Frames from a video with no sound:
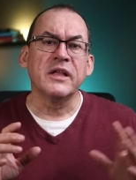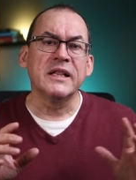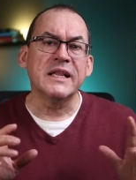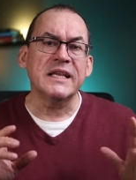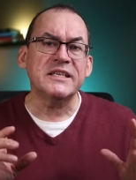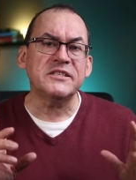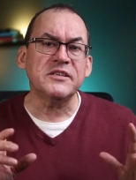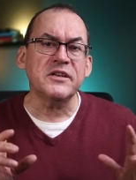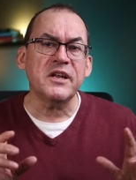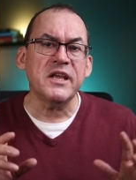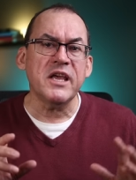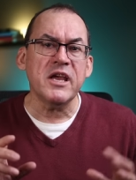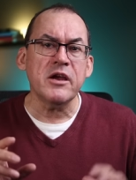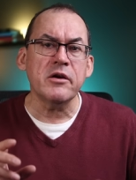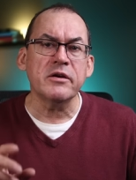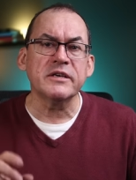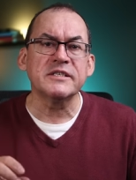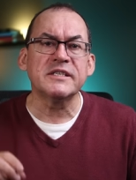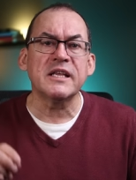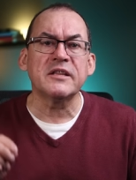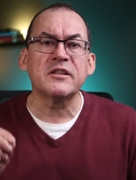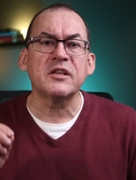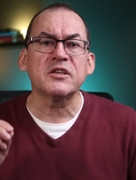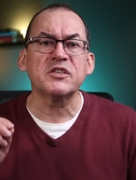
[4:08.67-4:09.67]
The lesson here
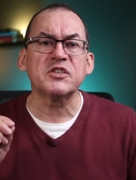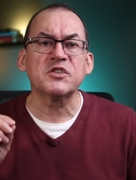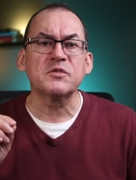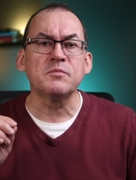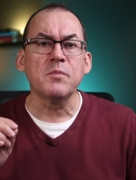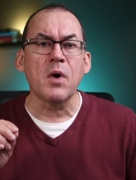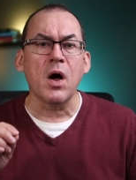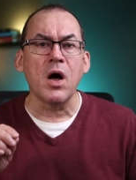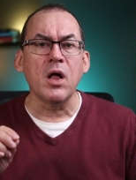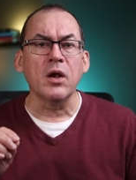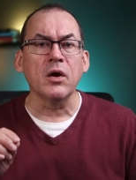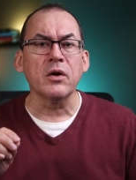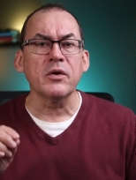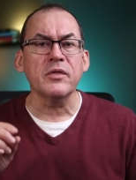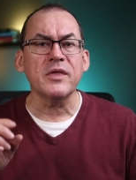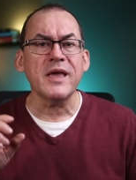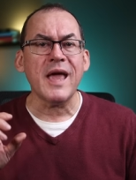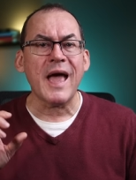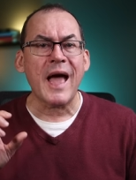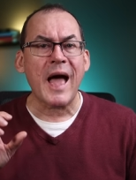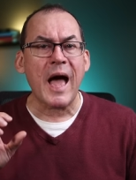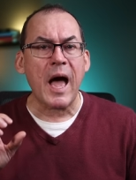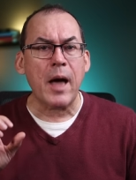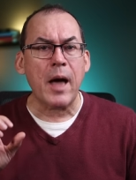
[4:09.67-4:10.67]
is that the smaller the